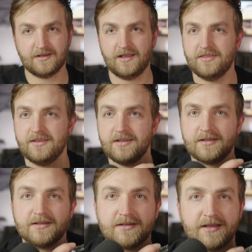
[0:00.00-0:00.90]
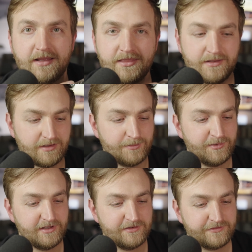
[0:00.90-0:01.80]
I think I
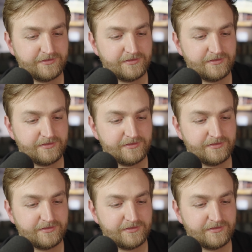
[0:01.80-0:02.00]
may have.